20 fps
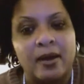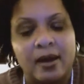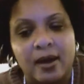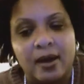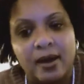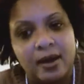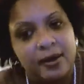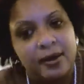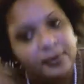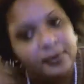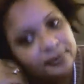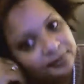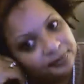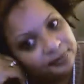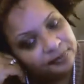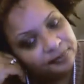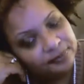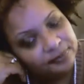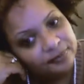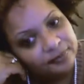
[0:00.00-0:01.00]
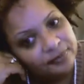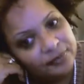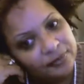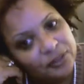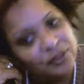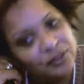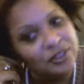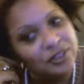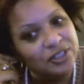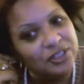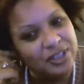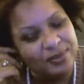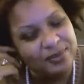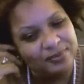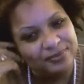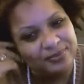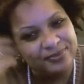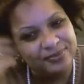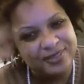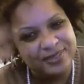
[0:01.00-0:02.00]
um, to the gym.
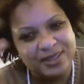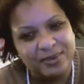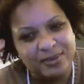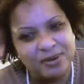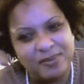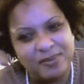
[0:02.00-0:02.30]
Something